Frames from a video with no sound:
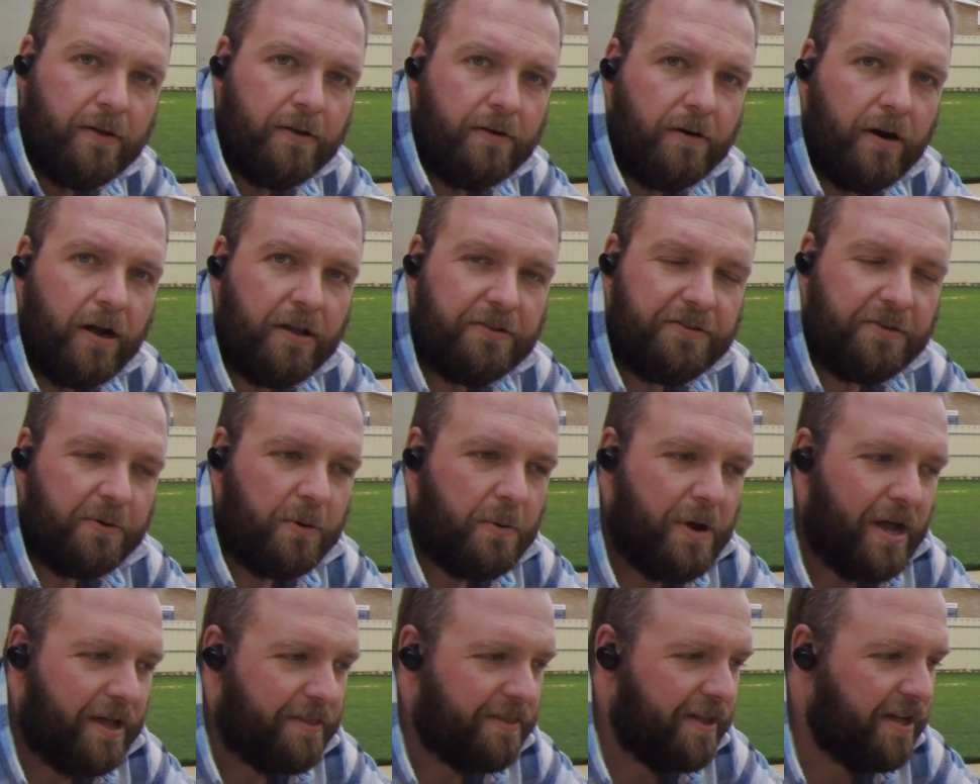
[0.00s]
Right, so we'll
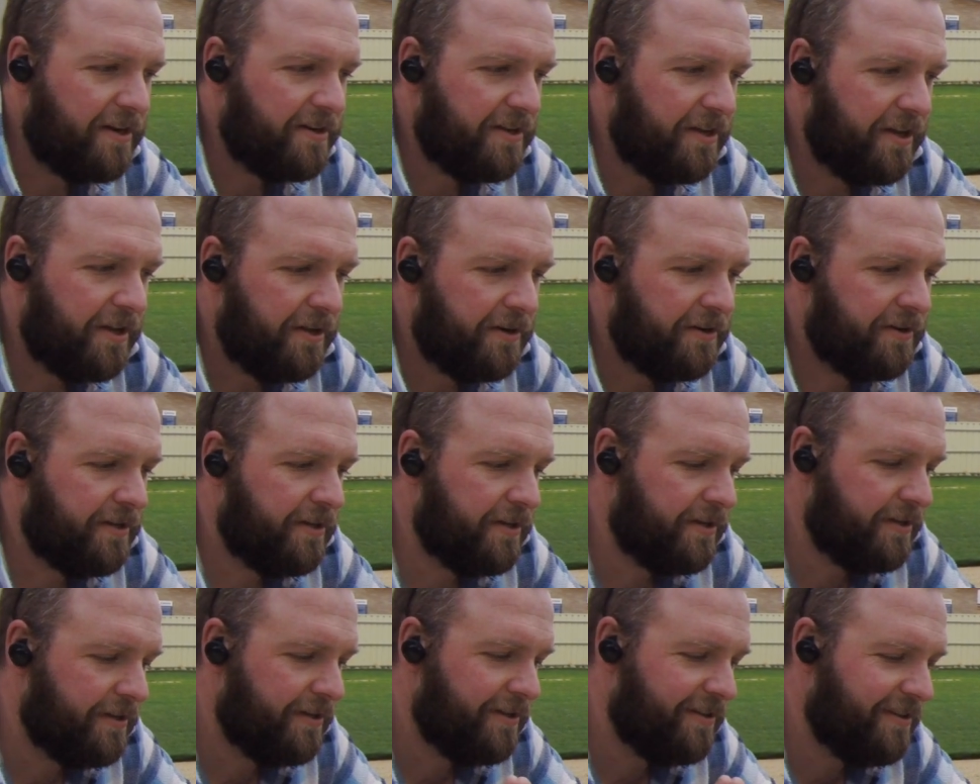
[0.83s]
whack that down,
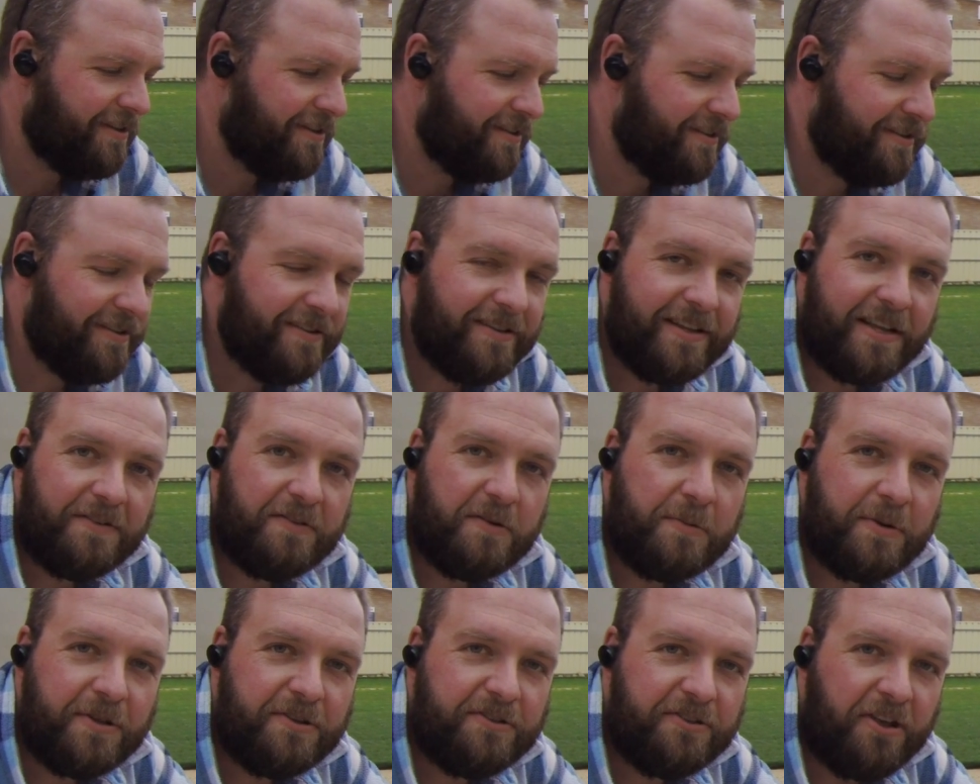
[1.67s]
give it
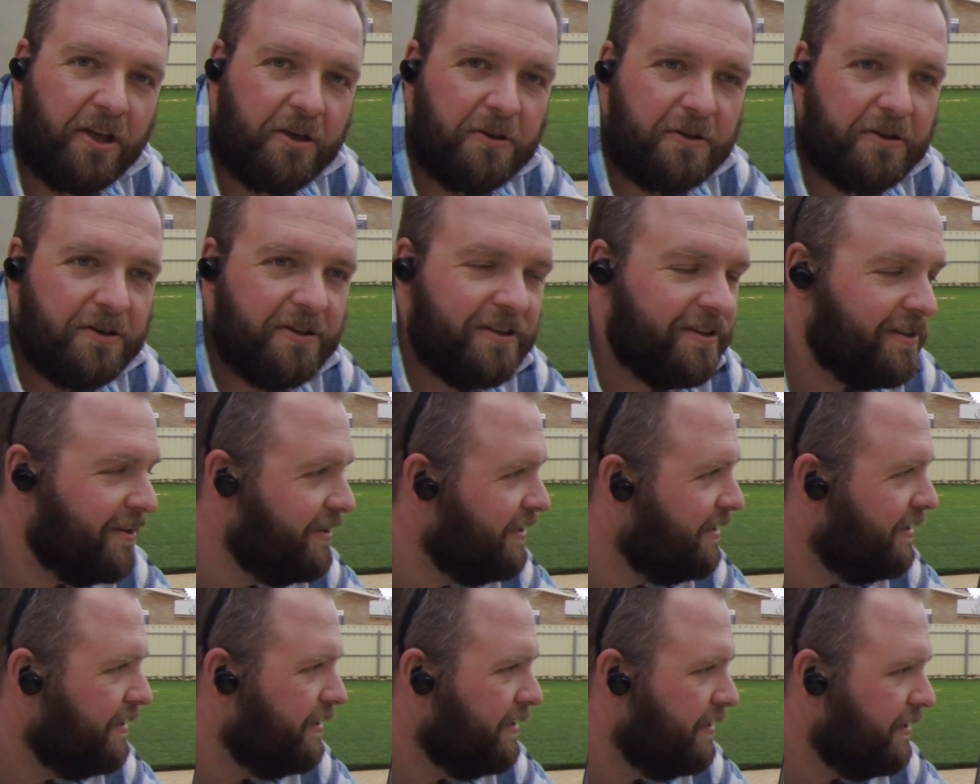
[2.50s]
a big soak,
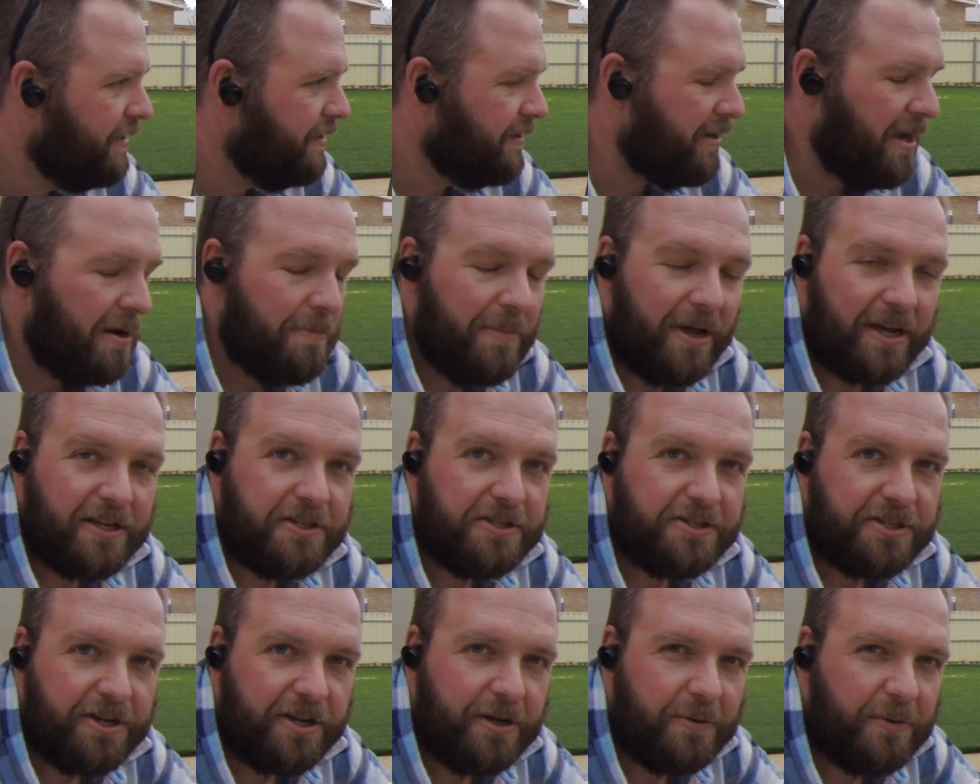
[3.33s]
come back
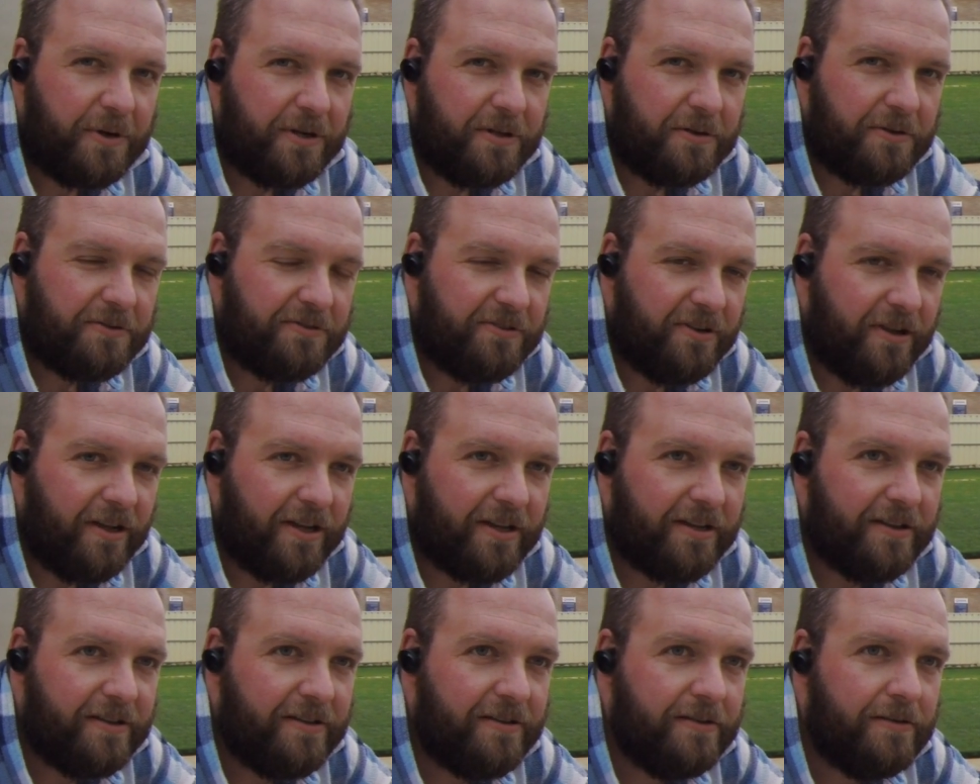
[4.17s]
and show you what it looks
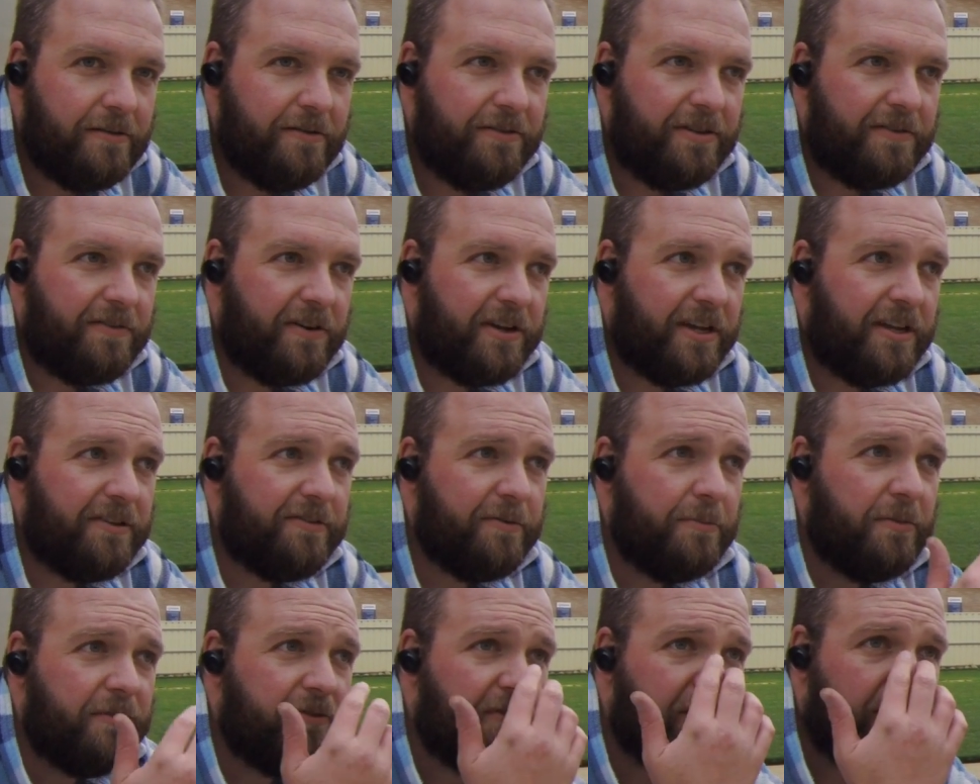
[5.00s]
like, see if I can get
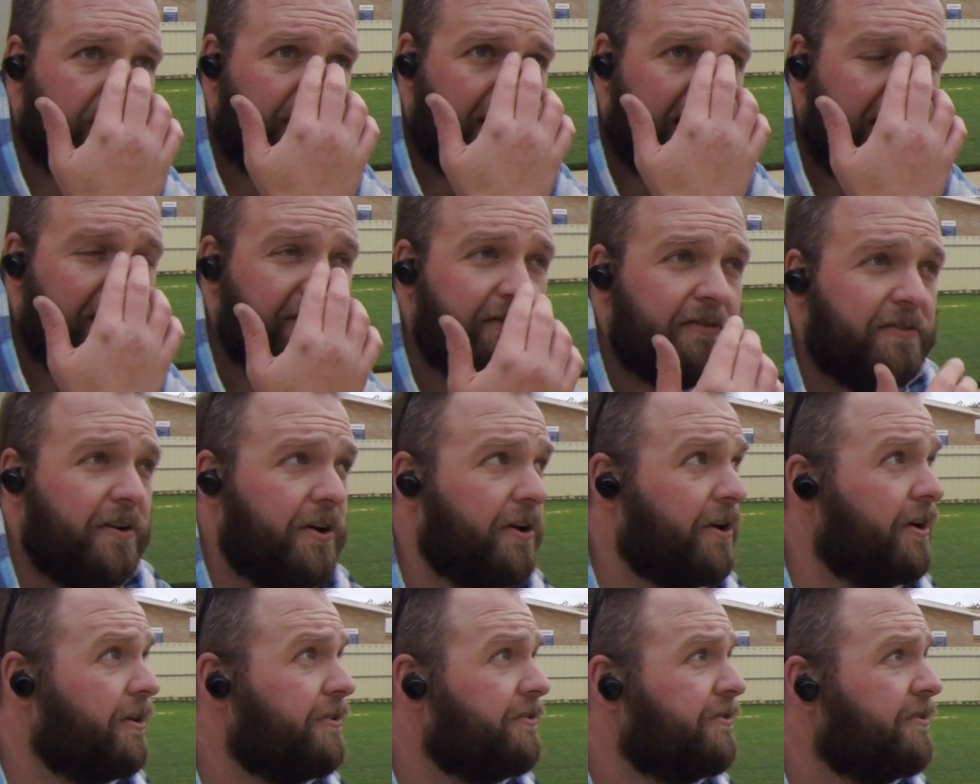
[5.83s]
some before and after
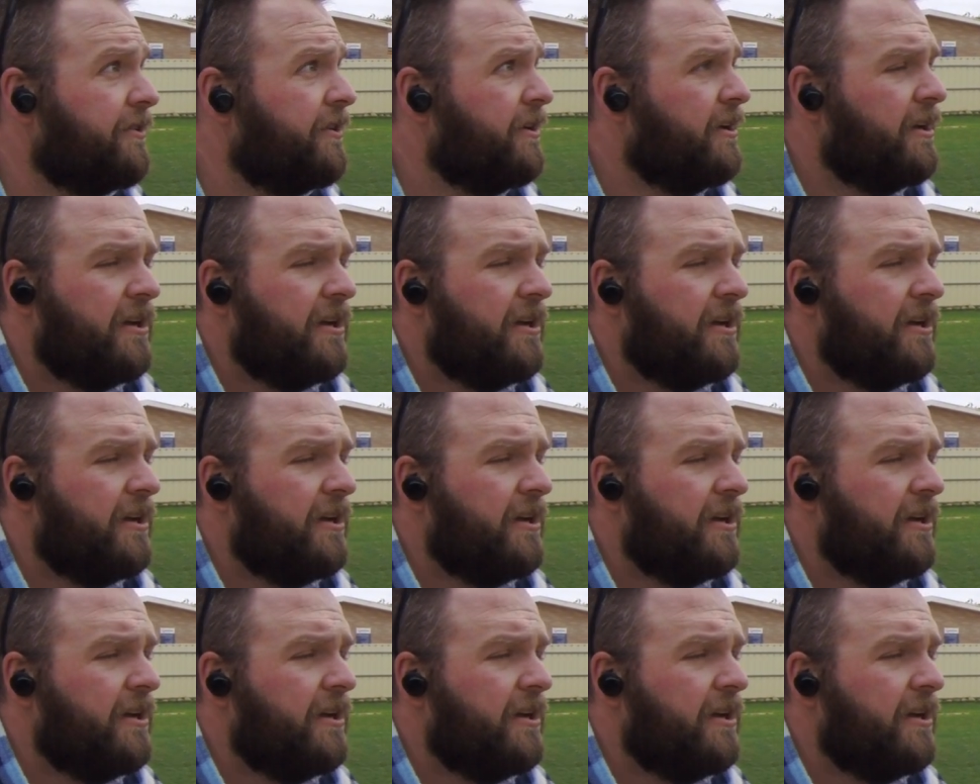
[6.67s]
photos.